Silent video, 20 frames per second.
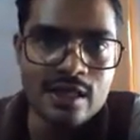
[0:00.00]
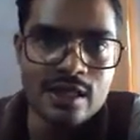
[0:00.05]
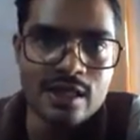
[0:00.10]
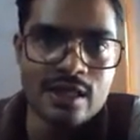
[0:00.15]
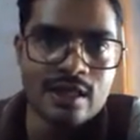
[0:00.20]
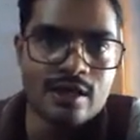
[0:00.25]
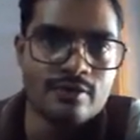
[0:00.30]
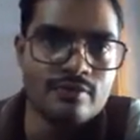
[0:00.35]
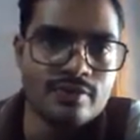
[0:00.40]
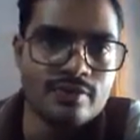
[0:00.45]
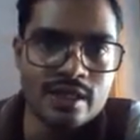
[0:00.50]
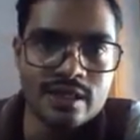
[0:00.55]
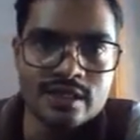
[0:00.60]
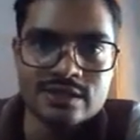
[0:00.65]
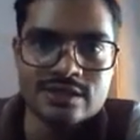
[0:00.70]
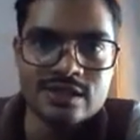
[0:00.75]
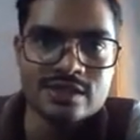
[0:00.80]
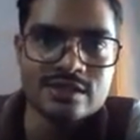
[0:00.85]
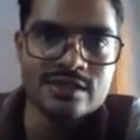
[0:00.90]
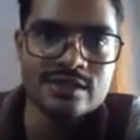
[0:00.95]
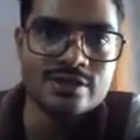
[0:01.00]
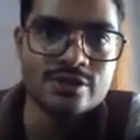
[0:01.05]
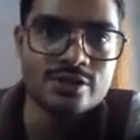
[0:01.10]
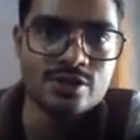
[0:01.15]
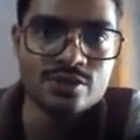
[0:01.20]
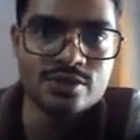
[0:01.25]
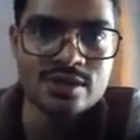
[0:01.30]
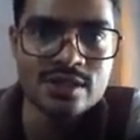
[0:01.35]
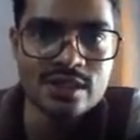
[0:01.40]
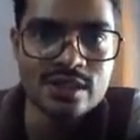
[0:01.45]
Uh, there is certain
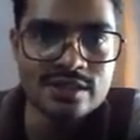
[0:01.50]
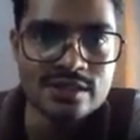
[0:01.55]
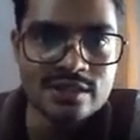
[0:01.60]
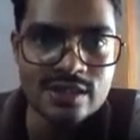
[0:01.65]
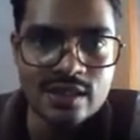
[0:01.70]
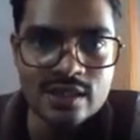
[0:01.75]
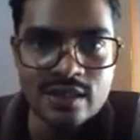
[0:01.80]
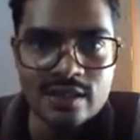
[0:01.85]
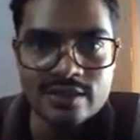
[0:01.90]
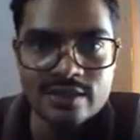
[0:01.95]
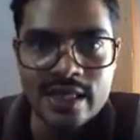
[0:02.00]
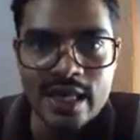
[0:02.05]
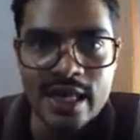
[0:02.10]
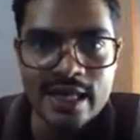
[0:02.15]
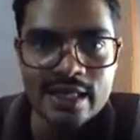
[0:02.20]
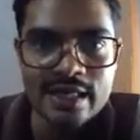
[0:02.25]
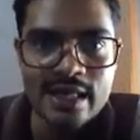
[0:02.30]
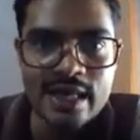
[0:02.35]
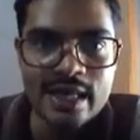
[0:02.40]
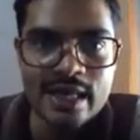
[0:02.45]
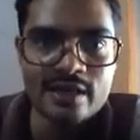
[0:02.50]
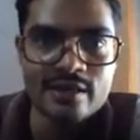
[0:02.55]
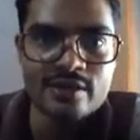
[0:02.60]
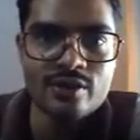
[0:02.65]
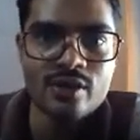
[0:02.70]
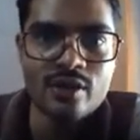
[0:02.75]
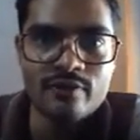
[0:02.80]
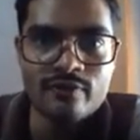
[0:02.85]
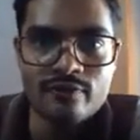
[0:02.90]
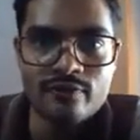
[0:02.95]
juice in a uh, tank and
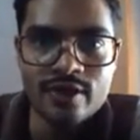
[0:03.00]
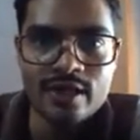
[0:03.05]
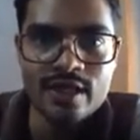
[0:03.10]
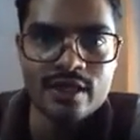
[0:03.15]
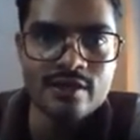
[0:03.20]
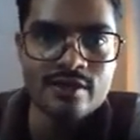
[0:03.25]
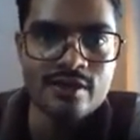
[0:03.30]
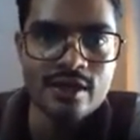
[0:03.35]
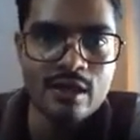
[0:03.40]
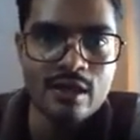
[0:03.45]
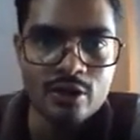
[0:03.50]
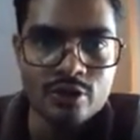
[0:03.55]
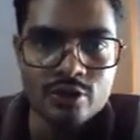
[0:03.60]
you're filling